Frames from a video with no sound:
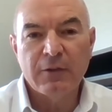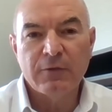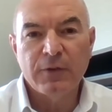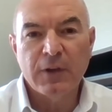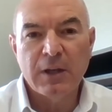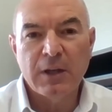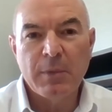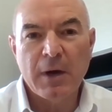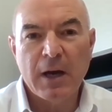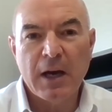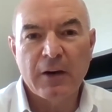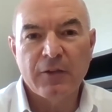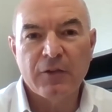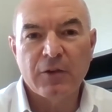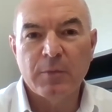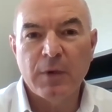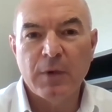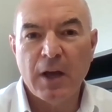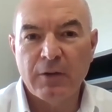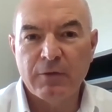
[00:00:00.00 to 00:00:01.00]
feedback
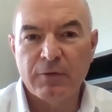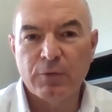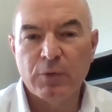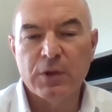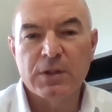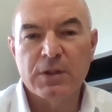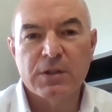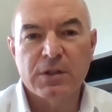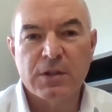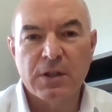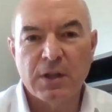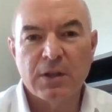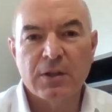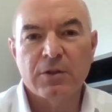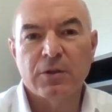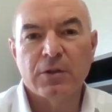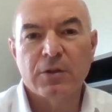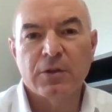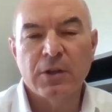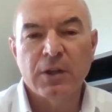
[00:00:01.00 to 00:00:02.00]
from every
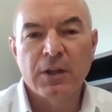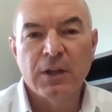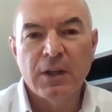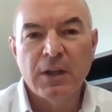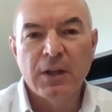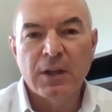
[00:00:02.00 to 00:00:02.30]
single